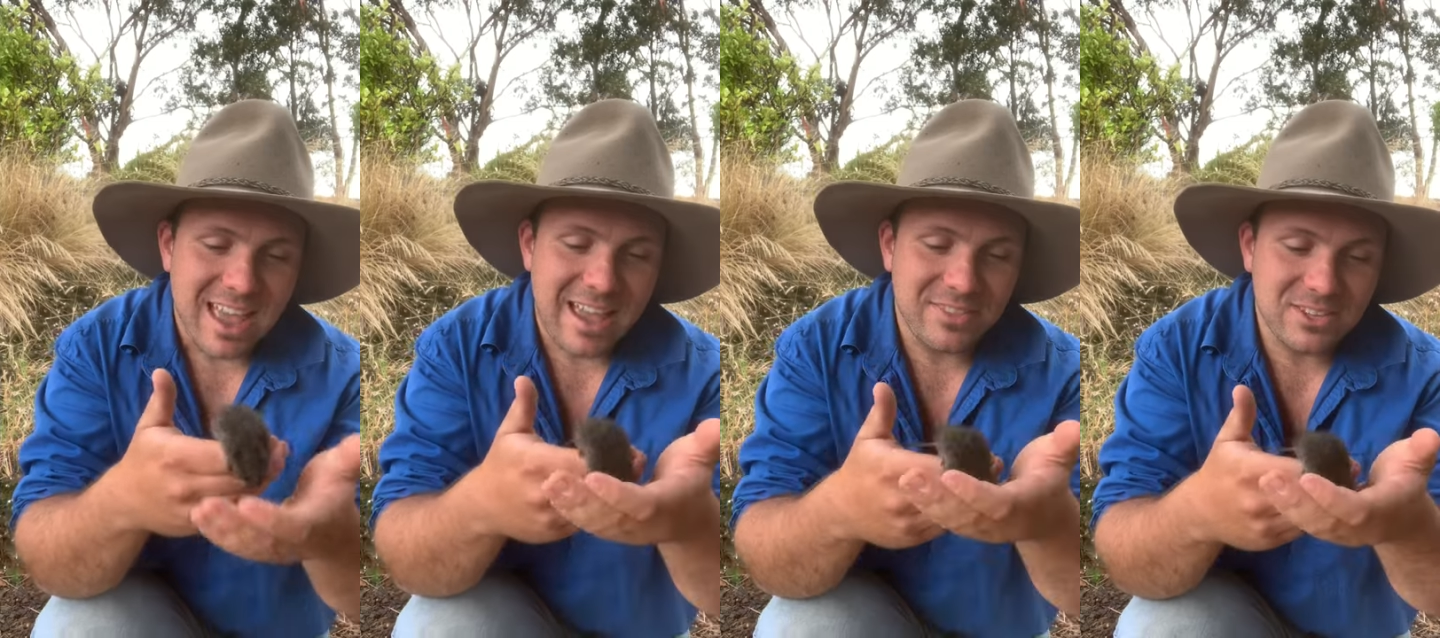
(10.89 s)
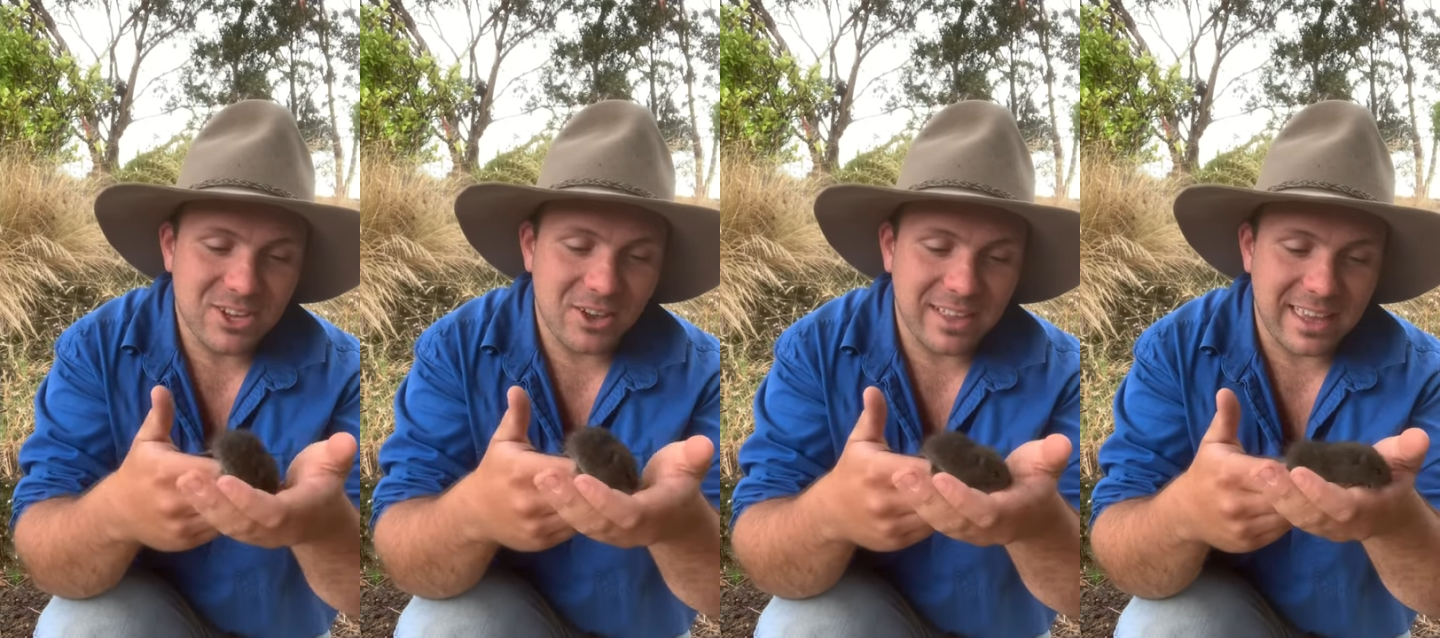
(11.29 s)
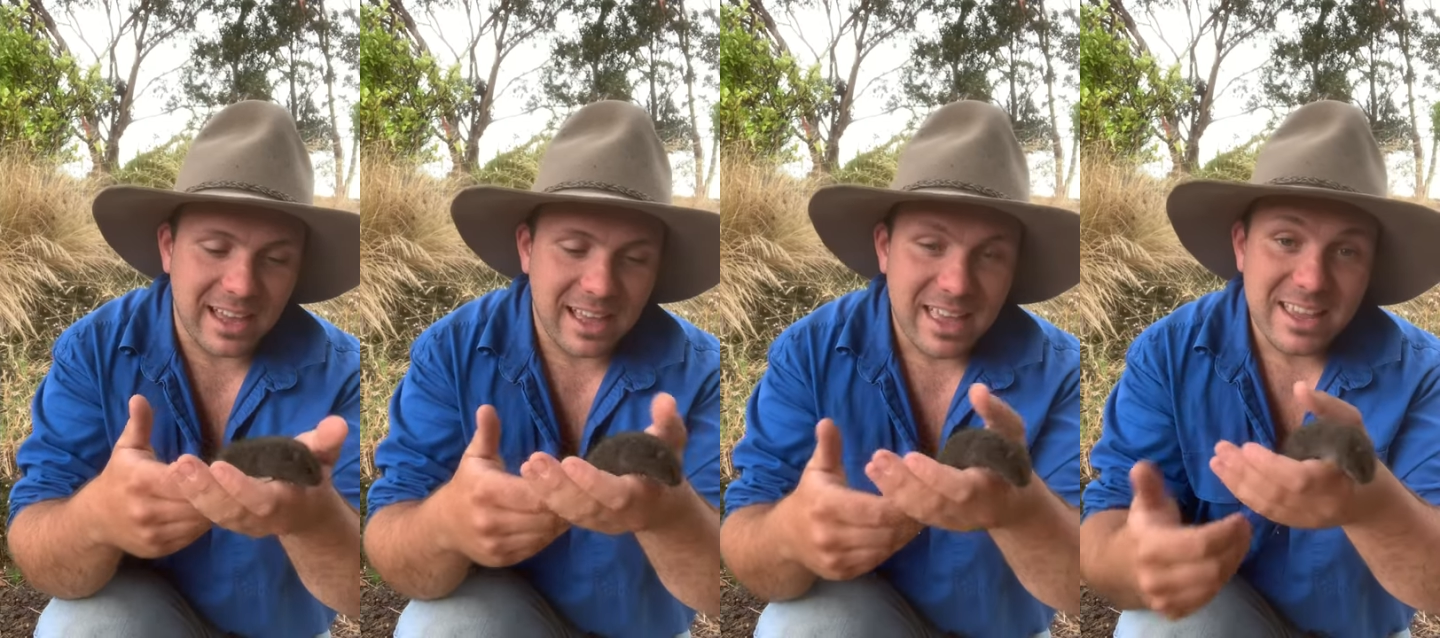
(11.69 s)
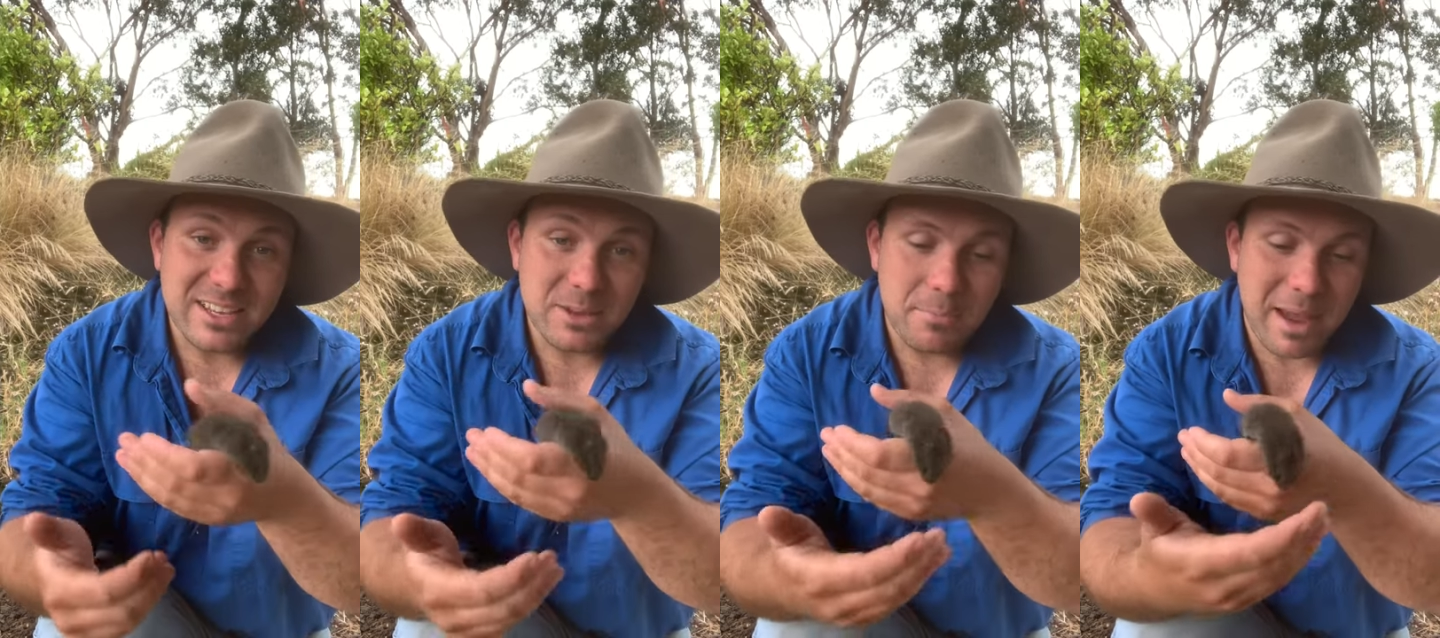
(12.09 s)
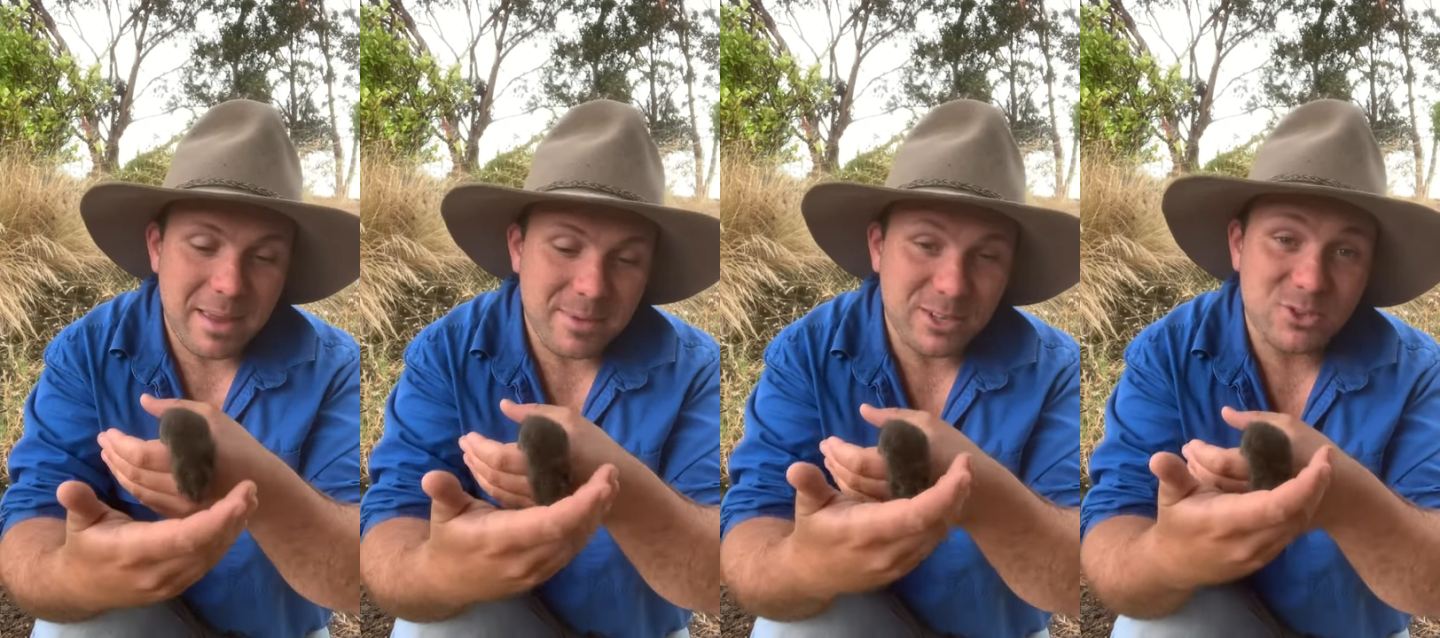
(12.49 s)
And this girl here is a
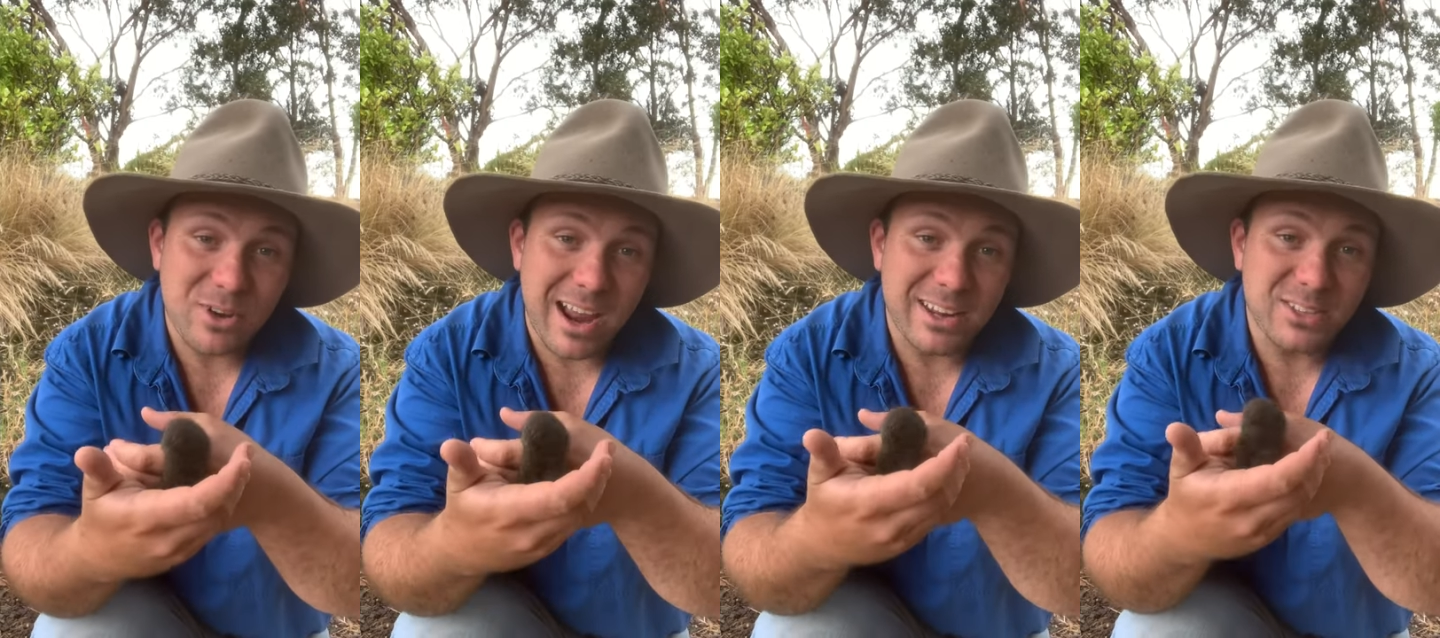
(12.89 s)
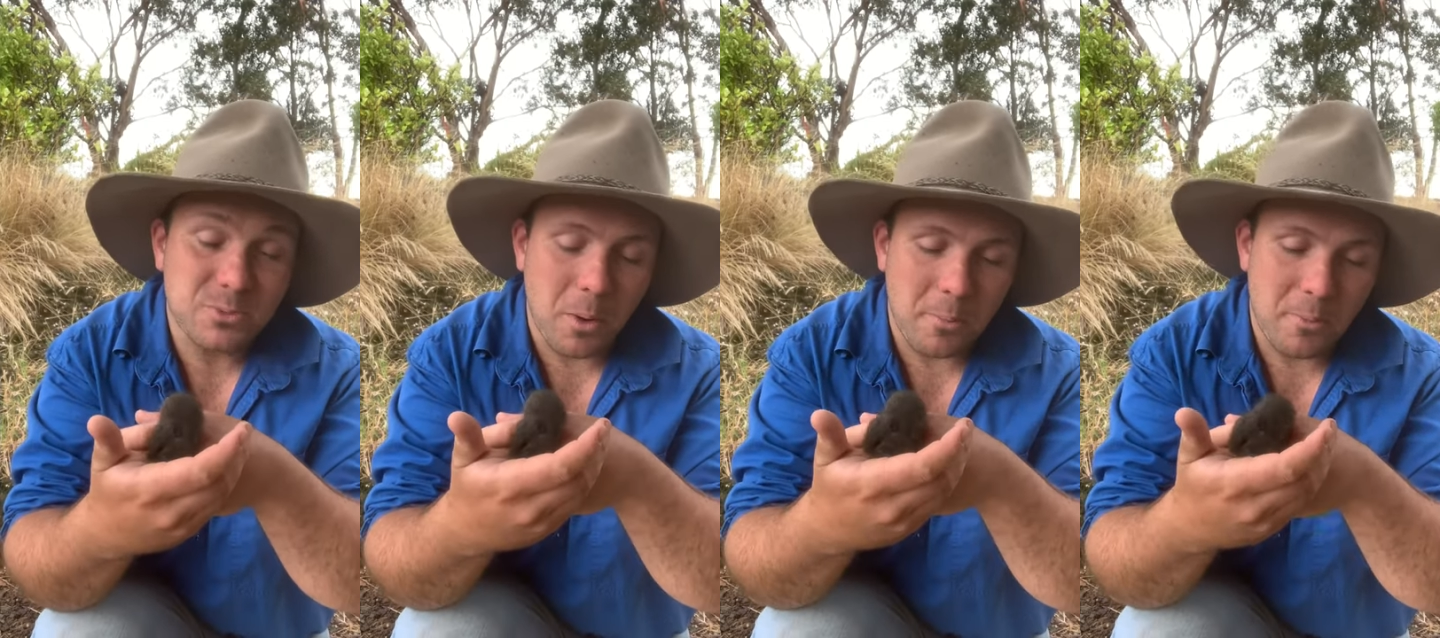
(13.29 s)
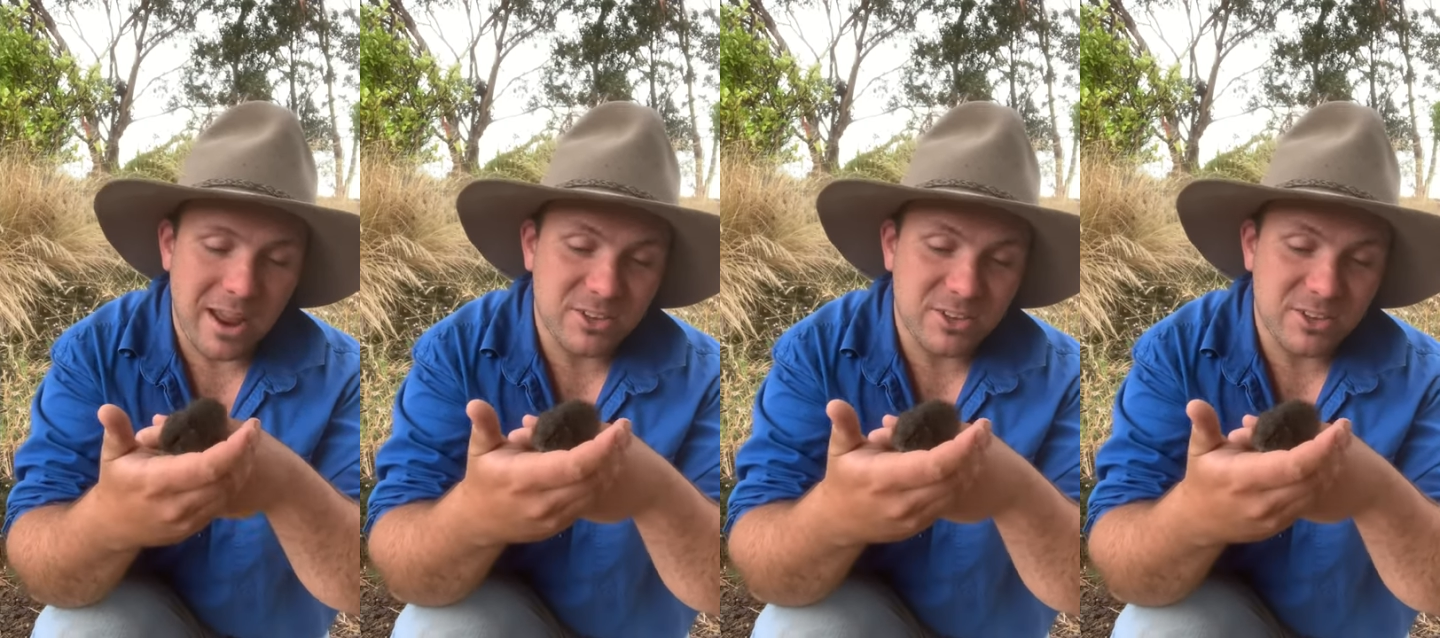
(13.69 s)
baby Australian swamp rat.